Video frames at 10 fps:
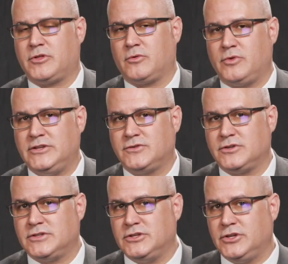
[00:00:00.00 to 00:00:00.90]
with a
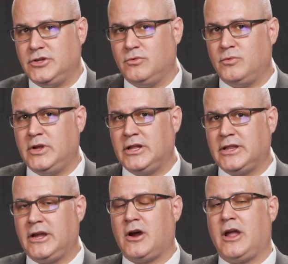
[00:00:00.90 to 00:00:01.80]
resource until you
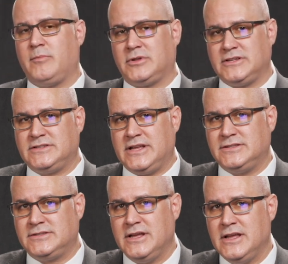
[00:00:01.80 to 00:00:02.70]
really are able to
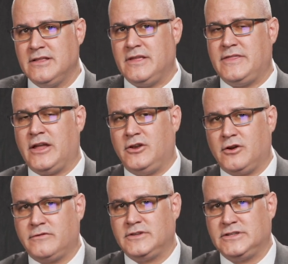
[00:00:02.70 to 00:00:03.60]
sense that that
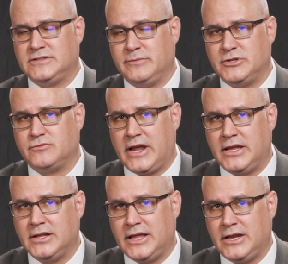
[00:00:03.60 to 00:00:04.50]
nervous system is
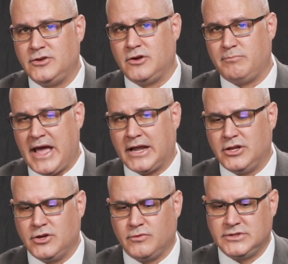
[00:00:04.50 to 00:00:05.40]
regulated and you're back
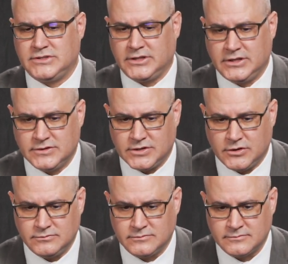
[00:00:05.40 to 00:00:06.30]
in your resilient
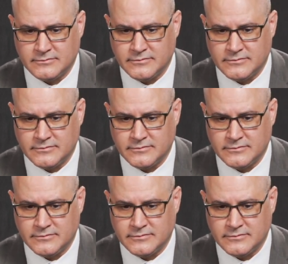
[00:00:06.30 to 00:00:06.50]
zone.